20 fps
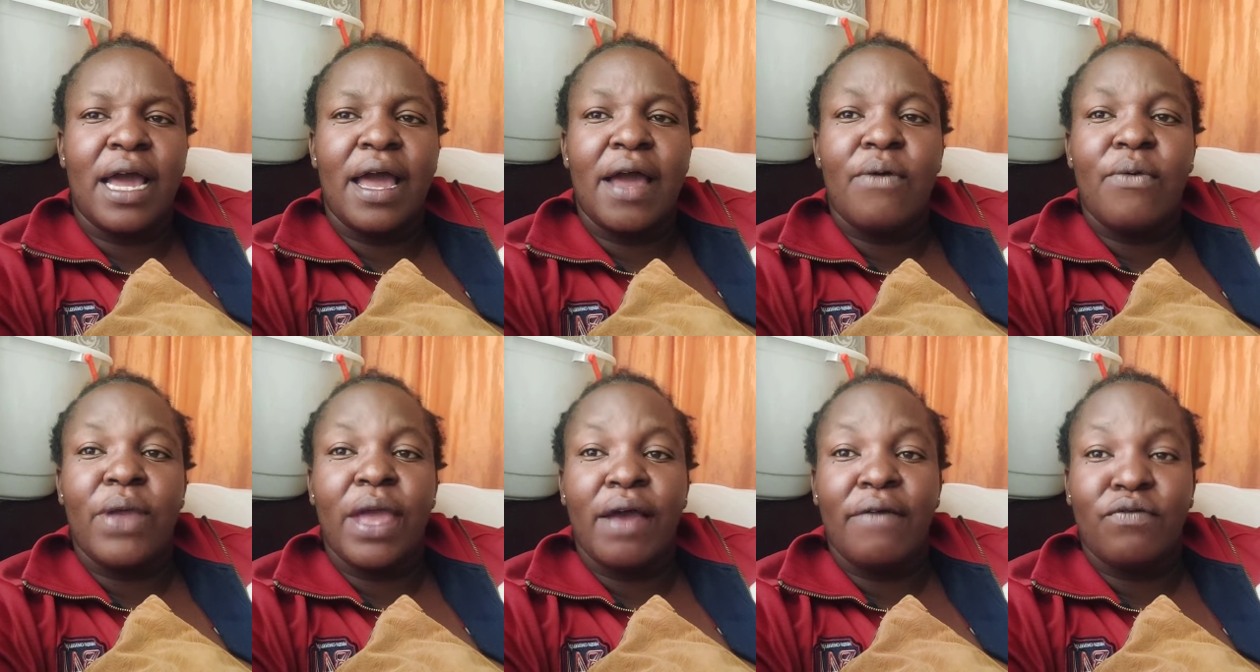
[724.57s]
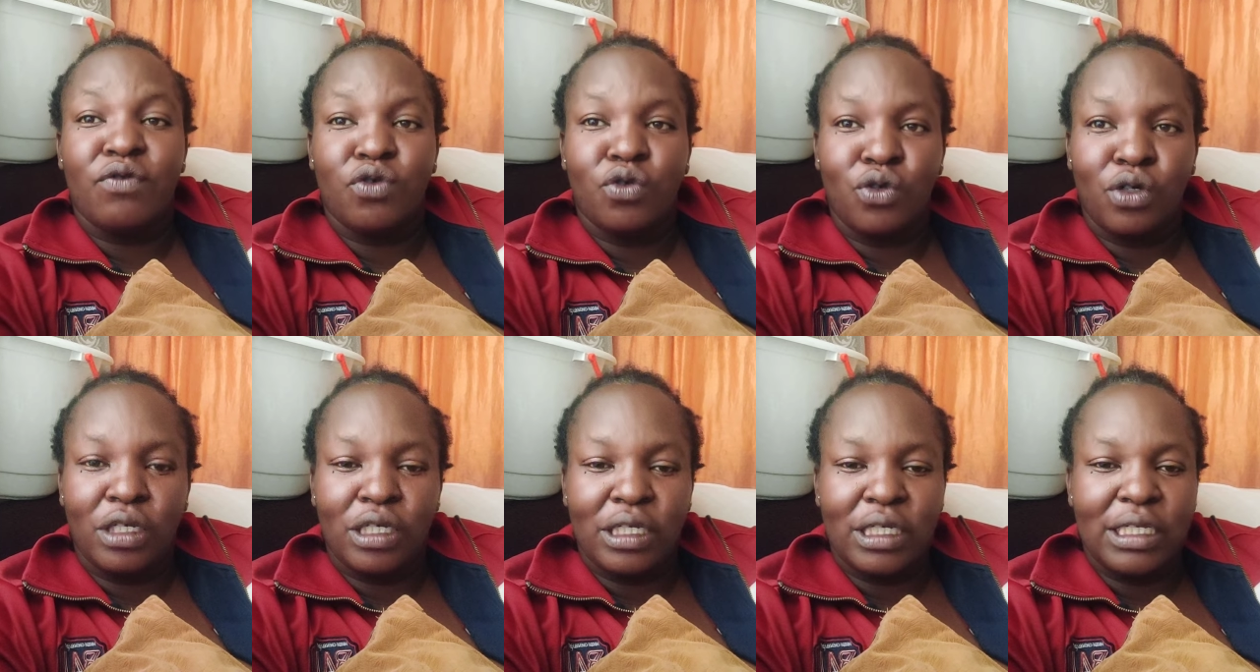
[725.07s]
Ah, we have
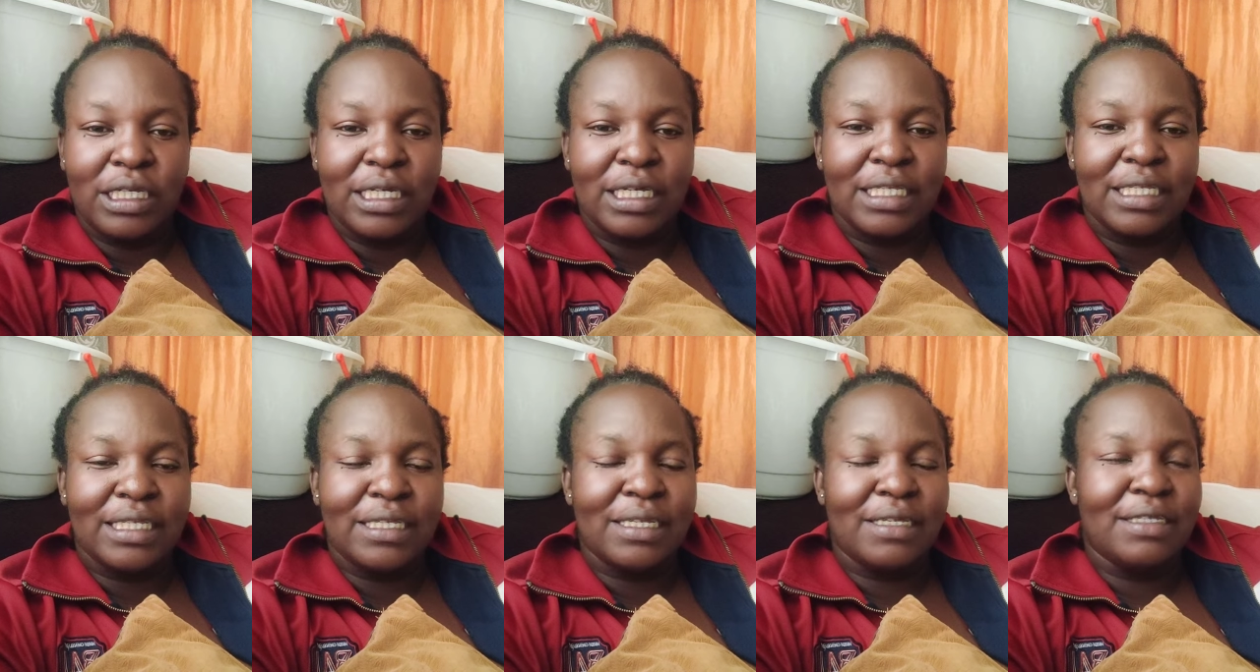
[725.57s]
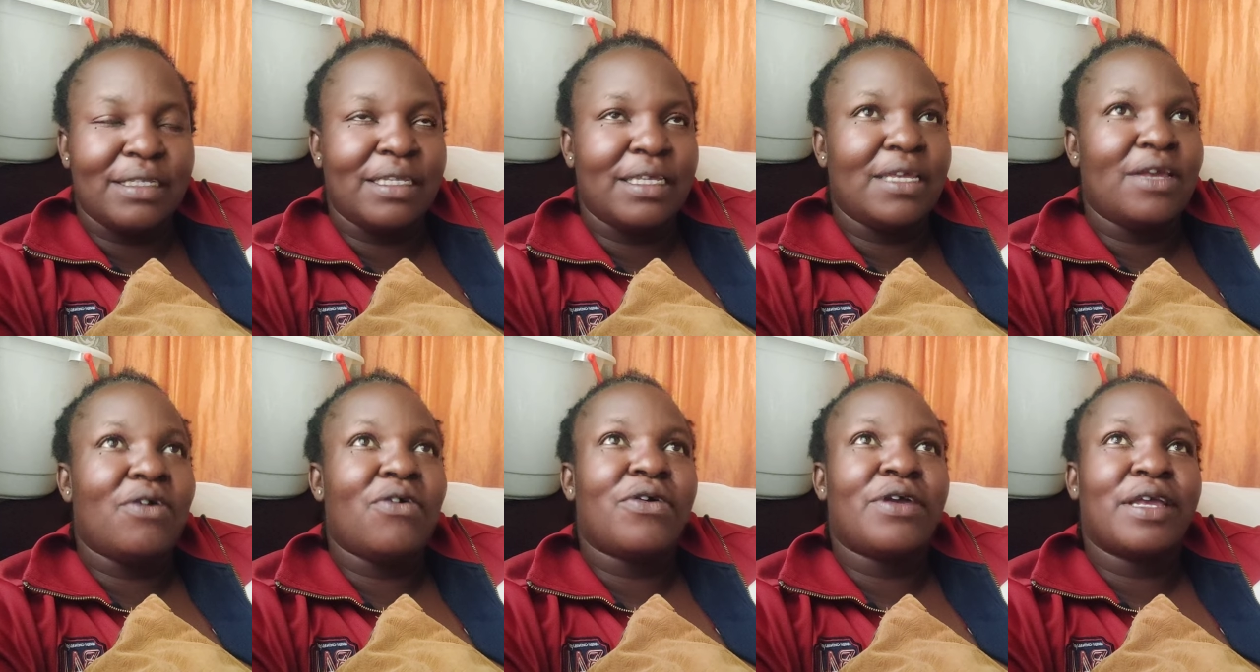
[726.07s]
two teachers. And I
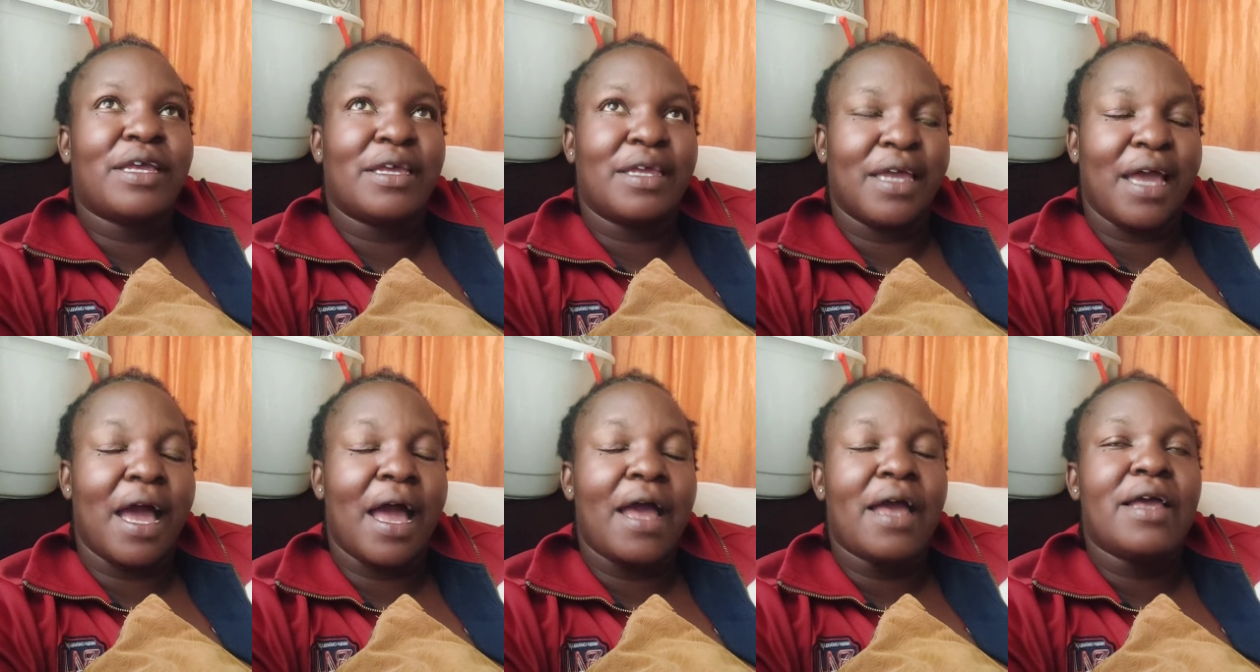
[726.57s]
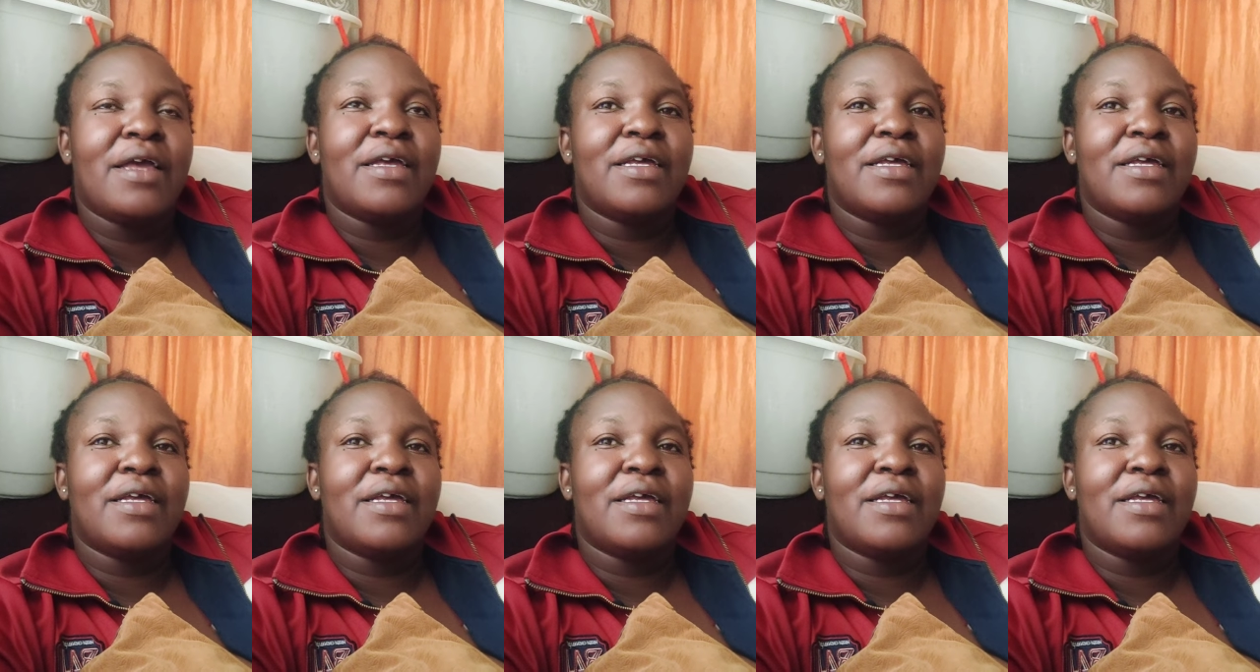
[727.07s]
say, okay, yeah,